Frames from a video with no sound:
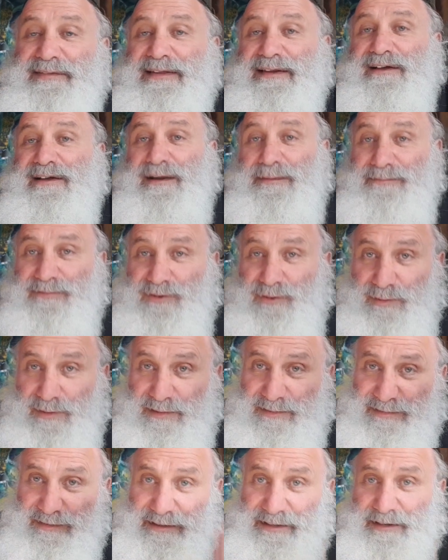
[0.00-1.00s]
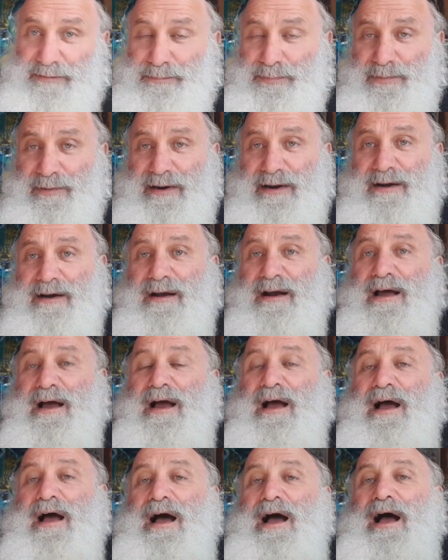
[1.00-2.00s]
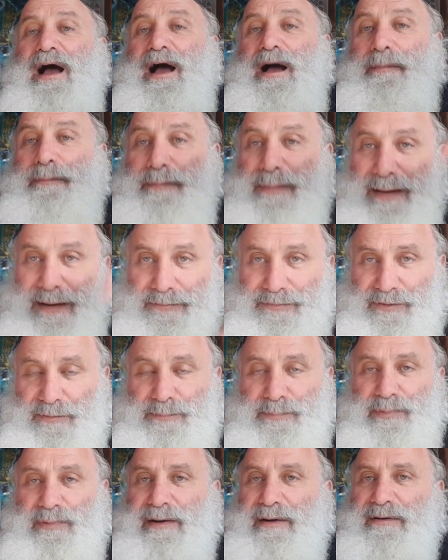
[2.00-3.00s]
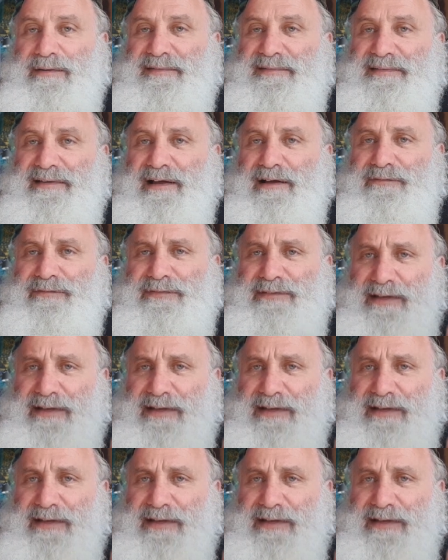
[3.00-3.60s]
that come to us in prayer about the prayer itself.